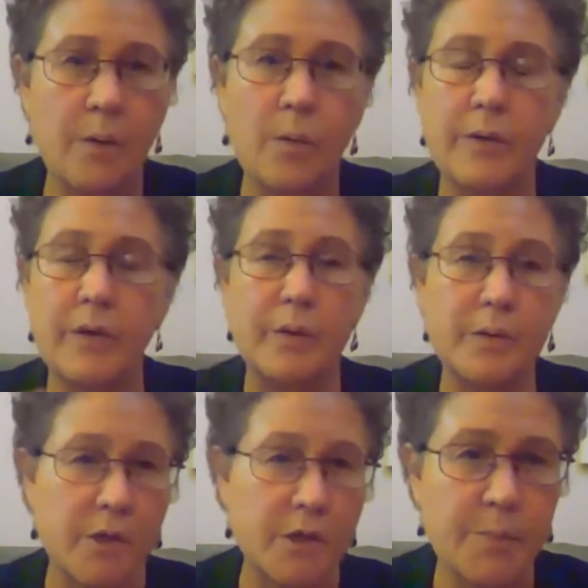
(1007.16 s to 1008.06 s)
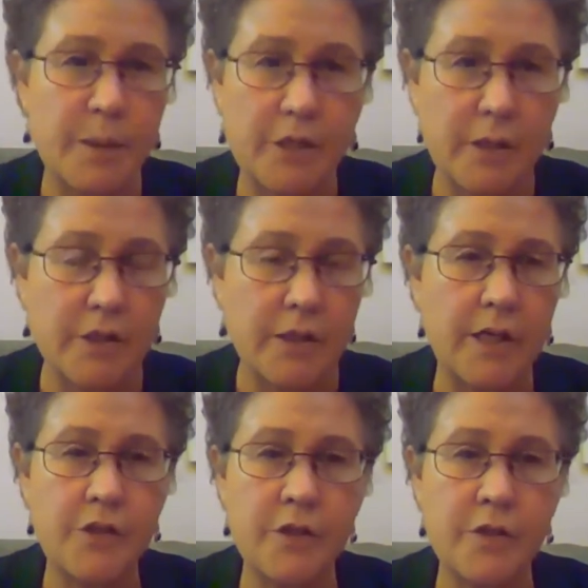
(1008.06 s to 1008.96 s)
whether those are special
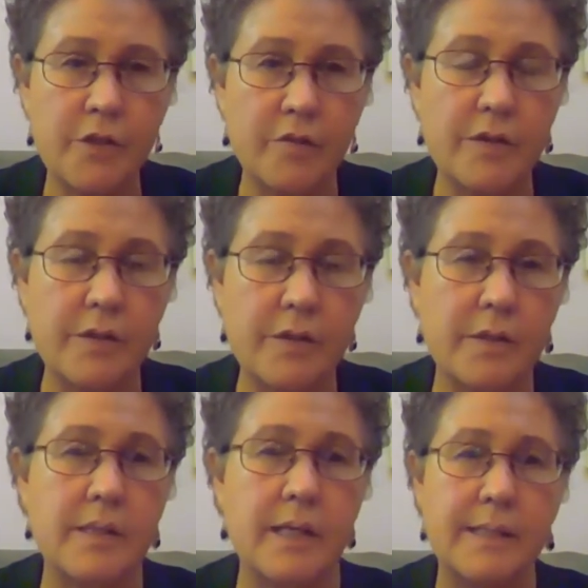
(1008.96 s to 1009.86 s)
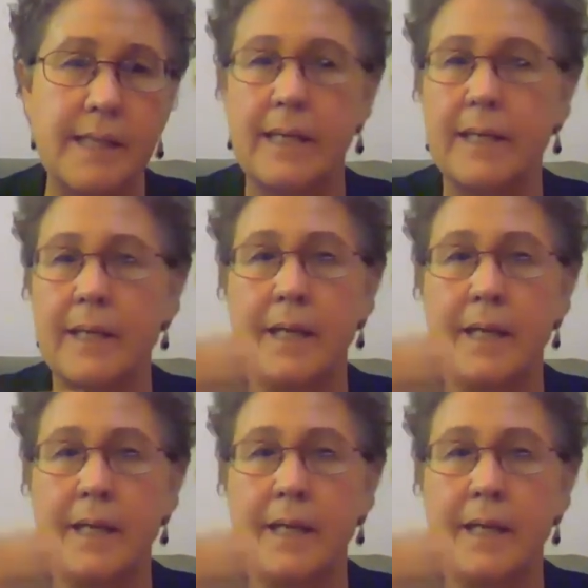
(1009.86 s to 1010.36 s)
education services that take,